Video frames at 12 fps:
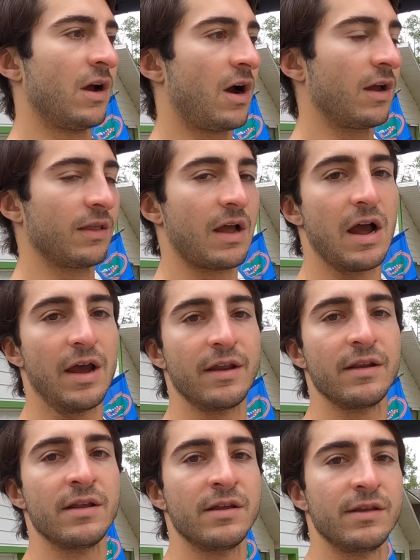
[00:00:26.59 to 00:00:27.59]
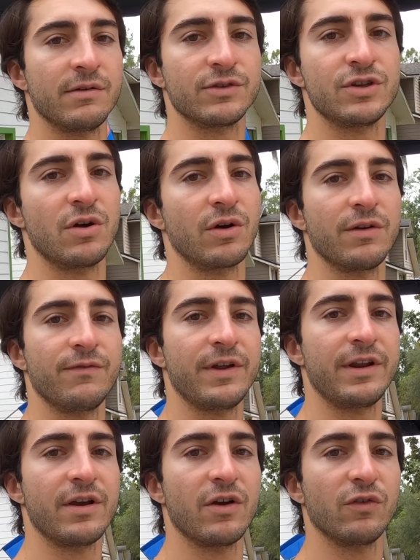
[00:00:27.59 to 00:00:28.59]
online, there was no good
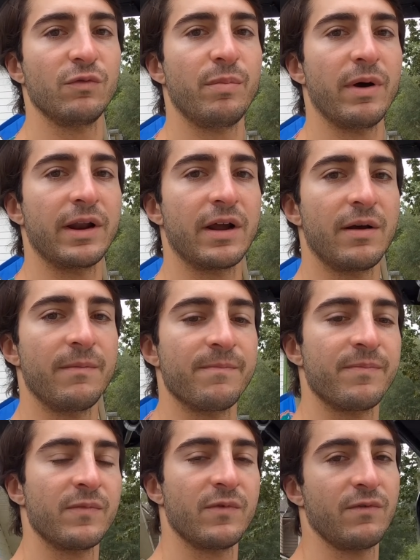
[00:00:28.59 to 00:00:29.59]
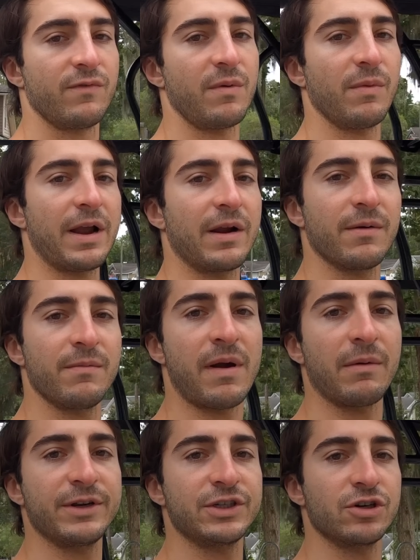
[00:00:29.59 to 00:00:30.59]
videos, but from like
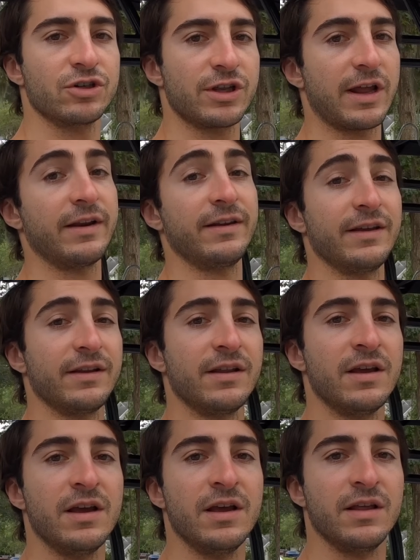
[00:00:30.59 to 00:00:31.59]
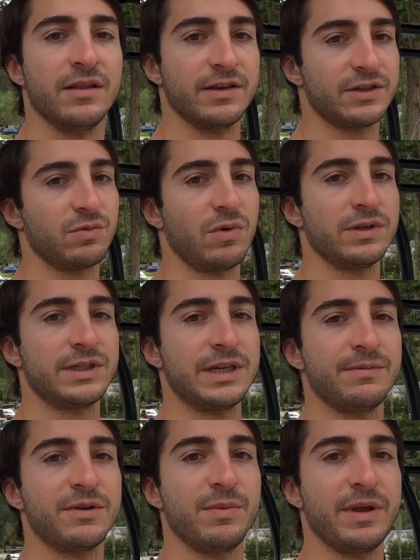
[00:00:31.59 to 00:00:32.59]
my research that I did, this one
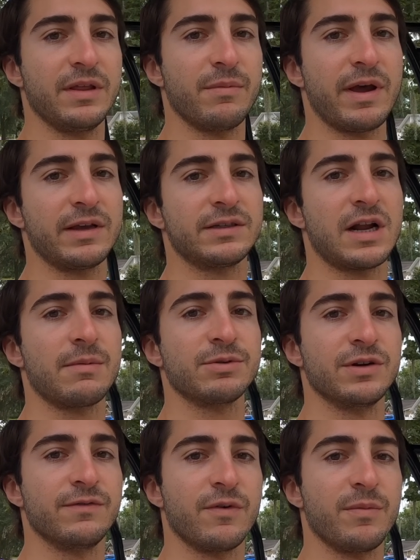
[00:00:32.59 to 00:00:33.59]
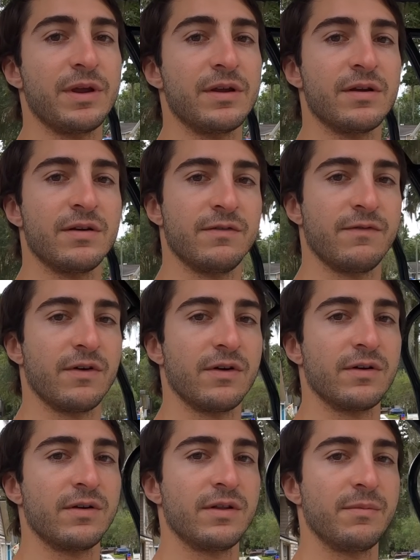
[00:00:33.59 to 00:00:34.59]
seemed to be the best option for me
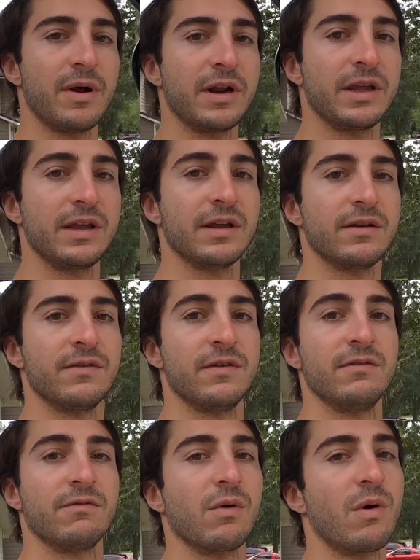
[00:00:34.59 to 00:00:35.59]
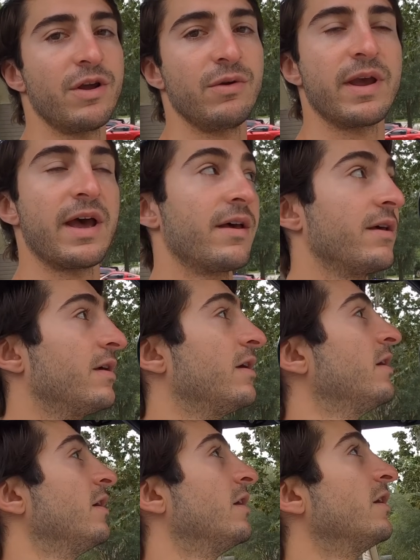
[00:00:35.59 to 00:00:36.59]
for the money and for what you get.
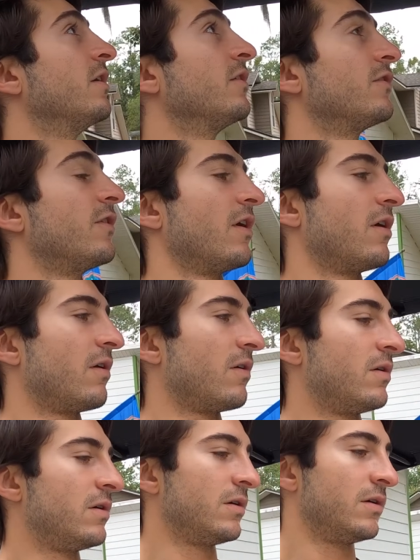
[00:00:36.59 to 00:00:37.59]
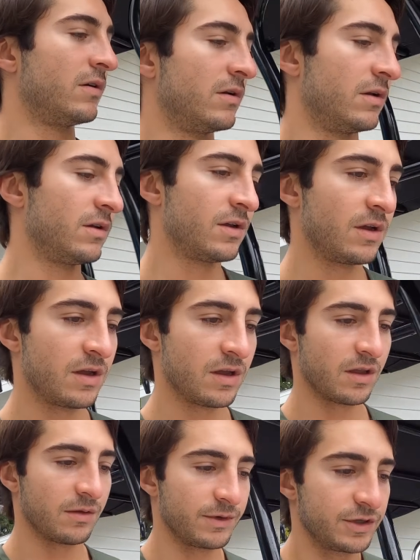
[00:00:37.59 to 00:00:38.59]
So
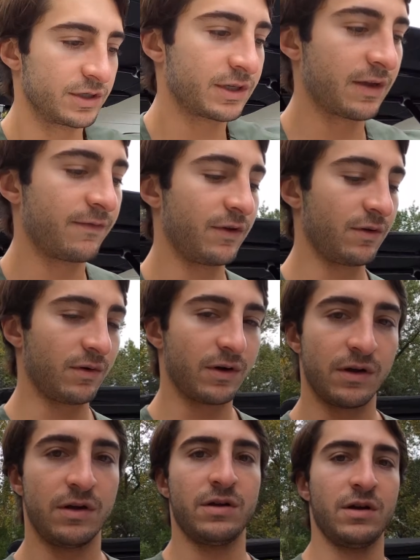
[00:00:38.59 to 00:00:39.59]
let me just give you a